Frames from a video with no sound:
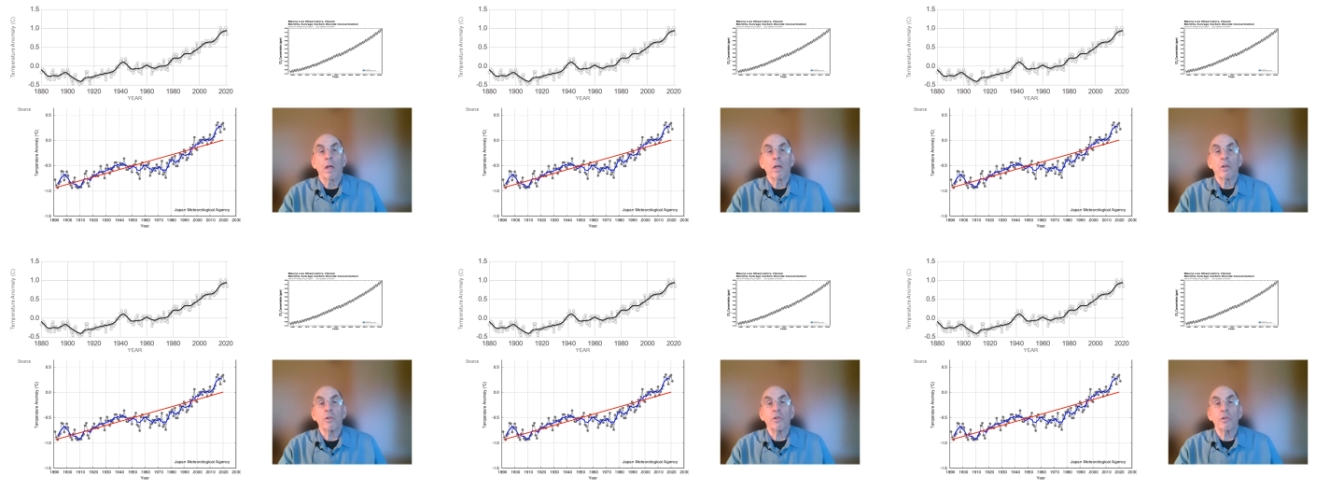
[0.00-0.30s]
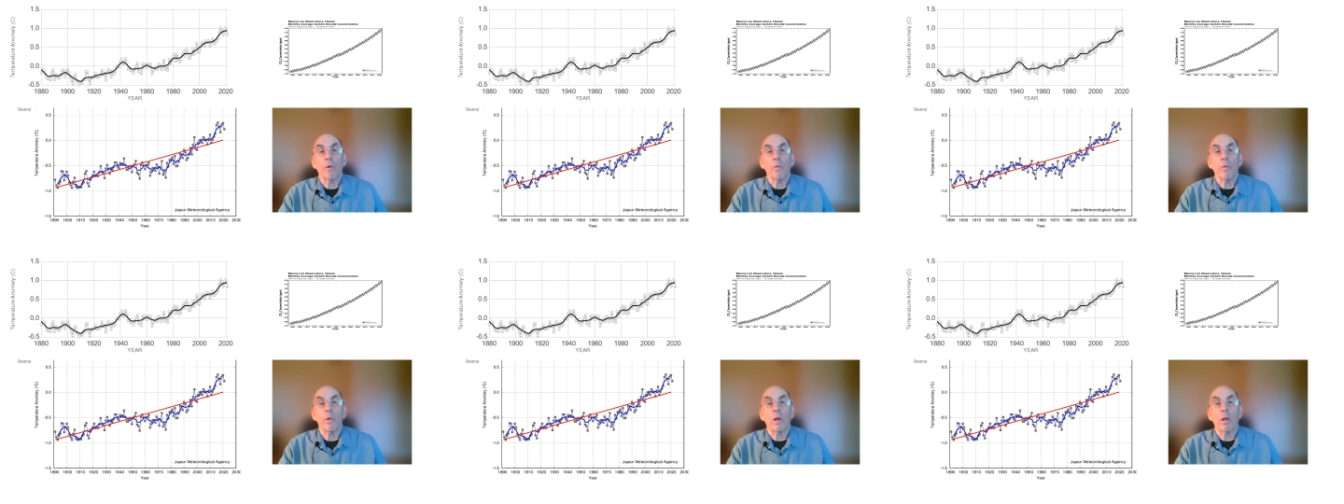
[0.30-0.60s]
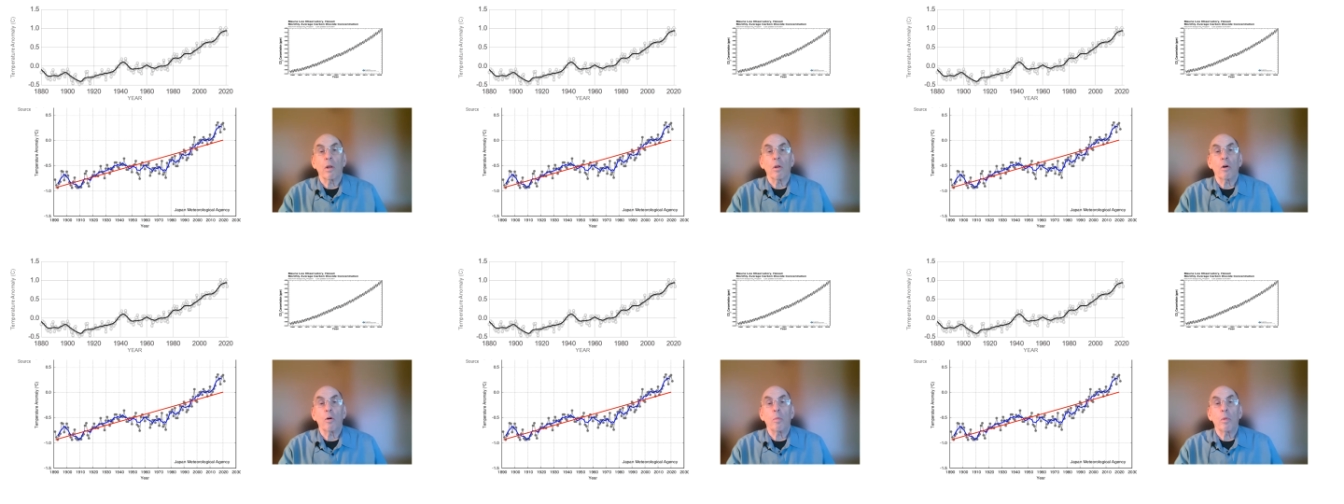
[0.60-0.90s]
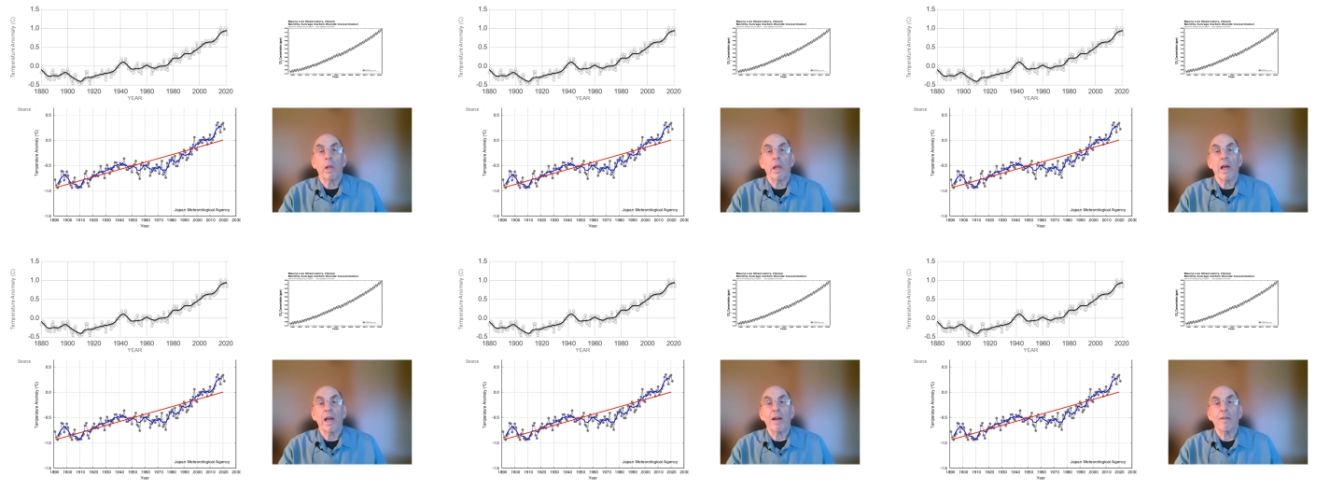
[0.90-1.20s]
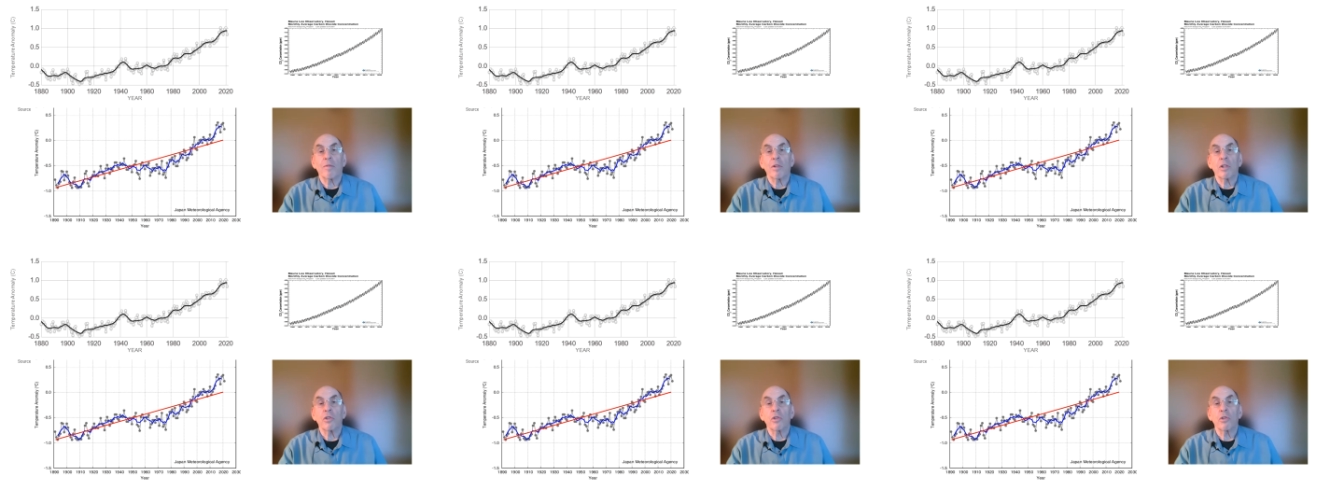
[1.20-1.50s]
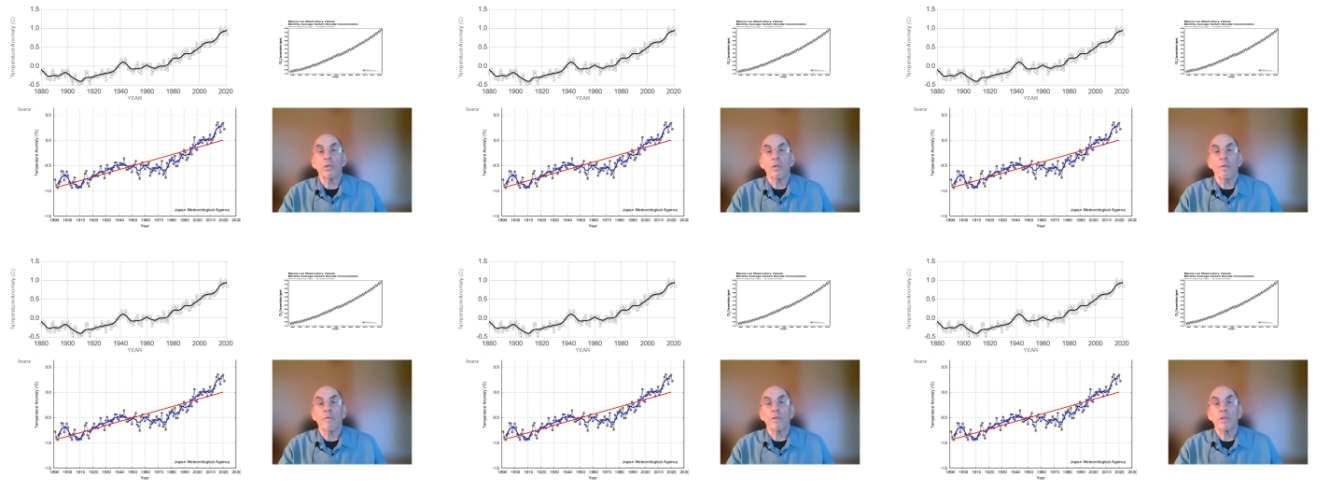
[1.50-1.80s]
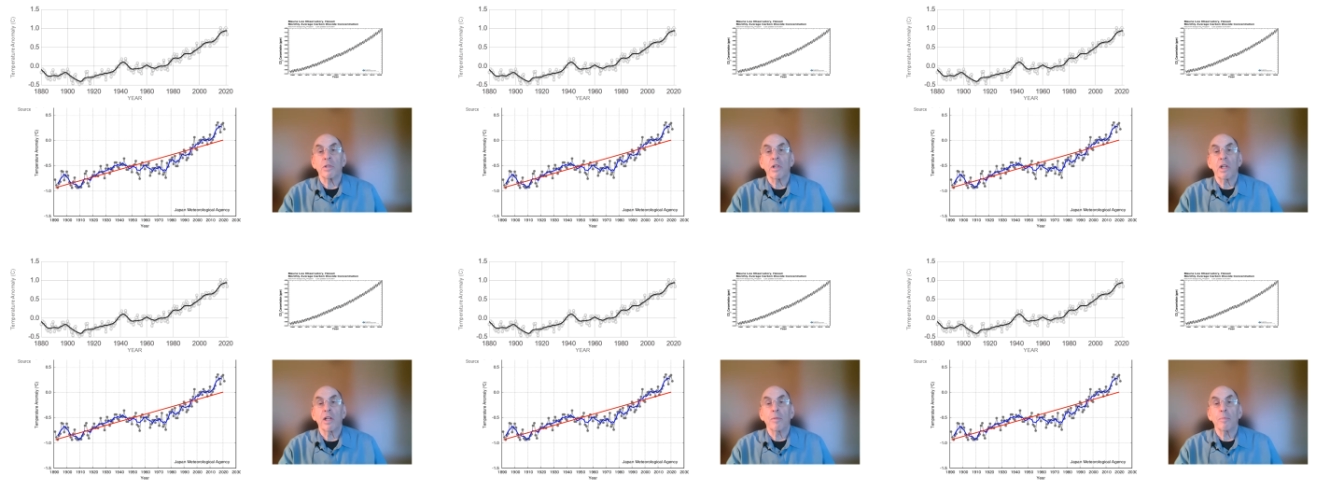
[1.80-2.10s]
show the global average
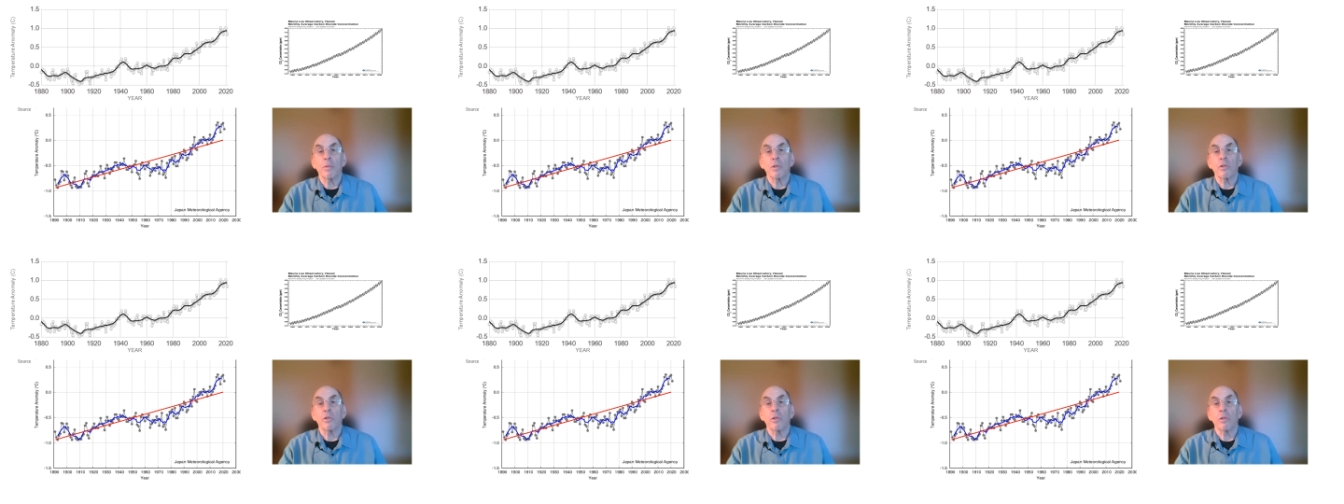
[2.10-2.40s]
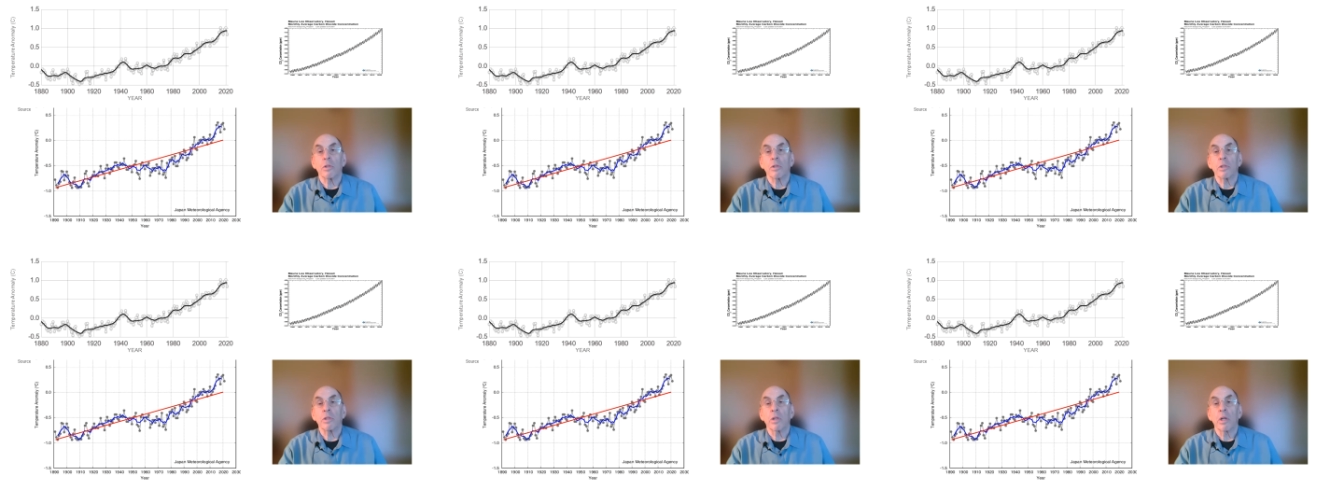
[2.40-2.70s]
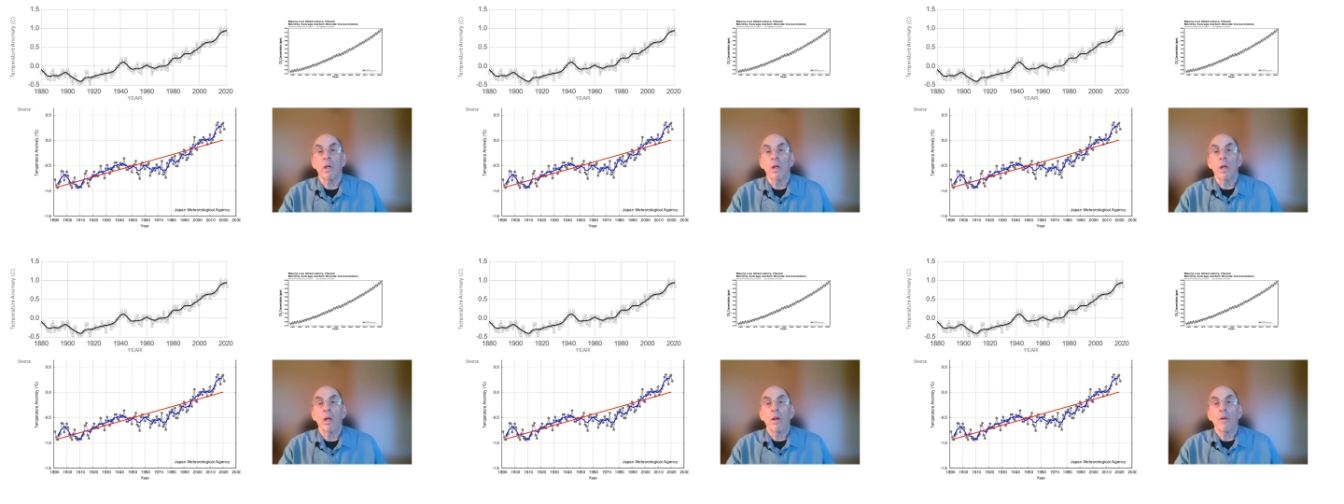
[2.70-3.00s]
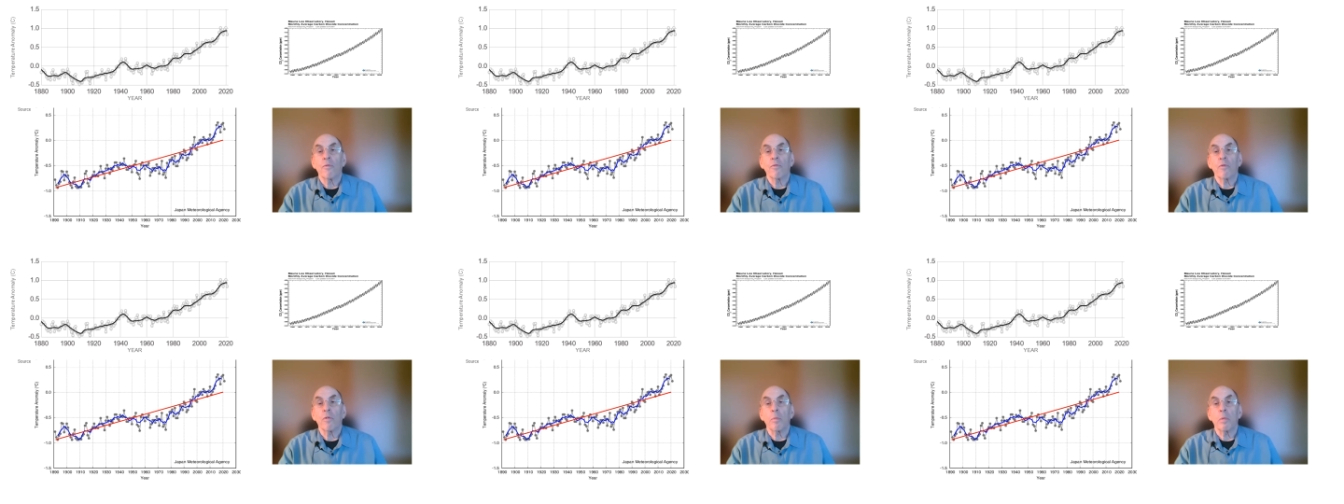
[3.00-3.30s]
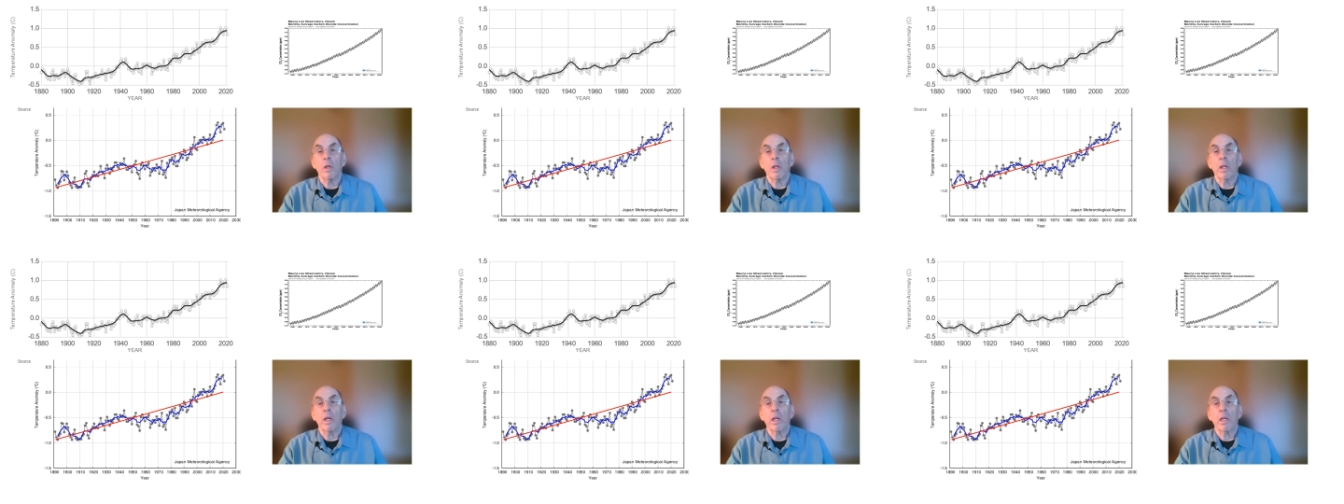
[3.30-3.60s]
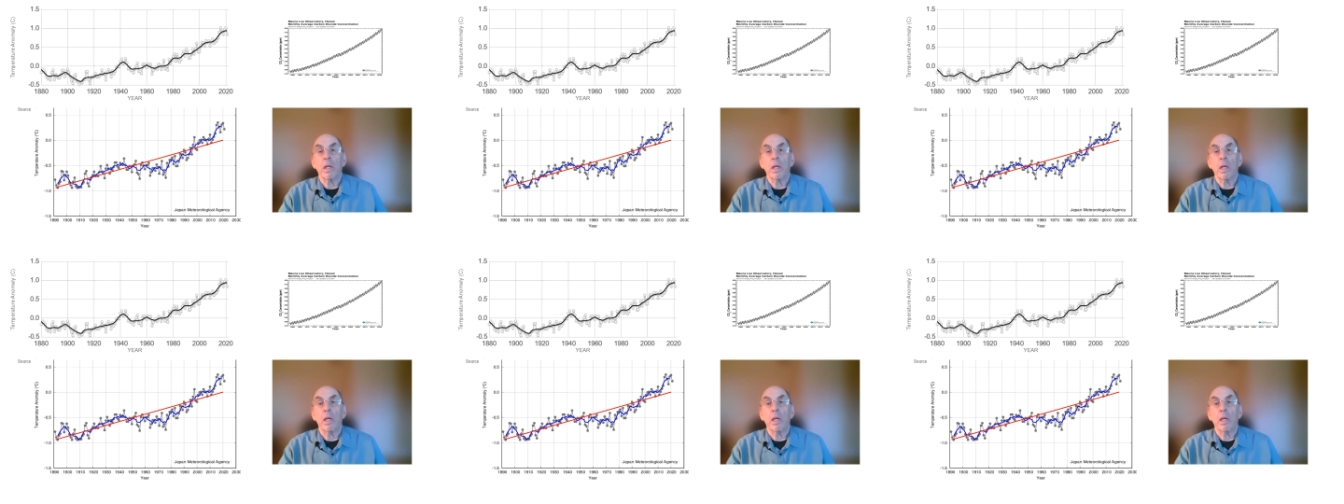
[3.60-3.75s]
surface temperatures from the late